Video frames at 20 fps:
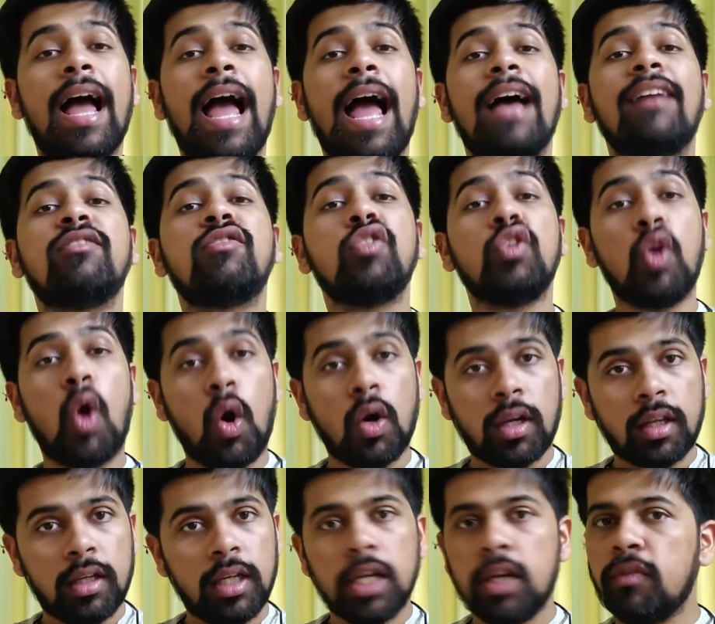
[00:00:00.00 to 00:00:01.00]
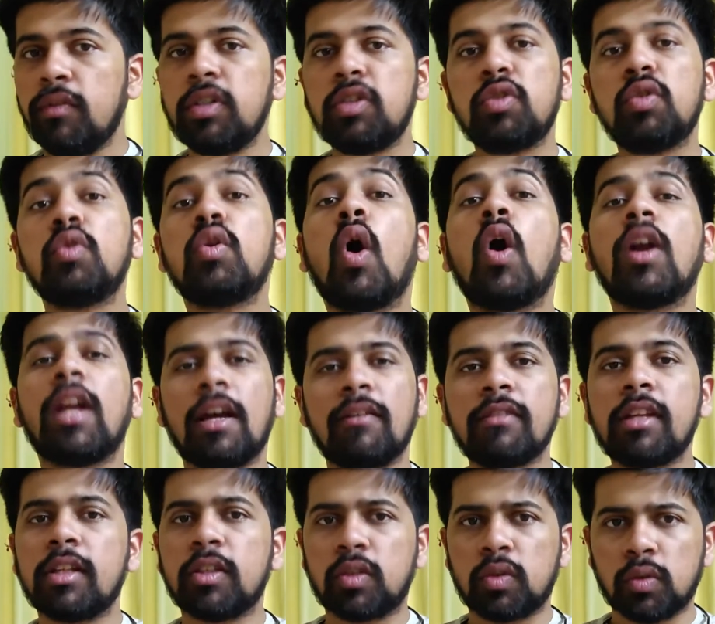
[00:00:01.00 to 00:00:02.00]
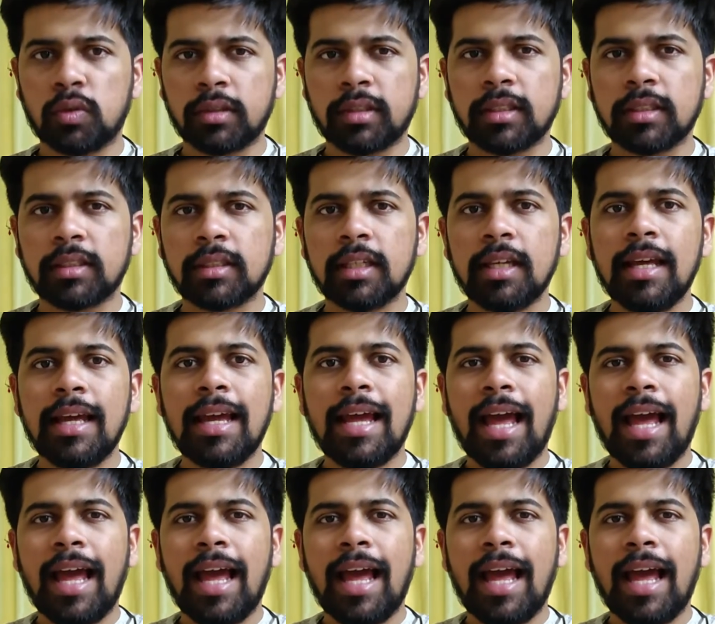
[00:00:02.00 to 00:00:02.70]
haves not, which do not have the resources.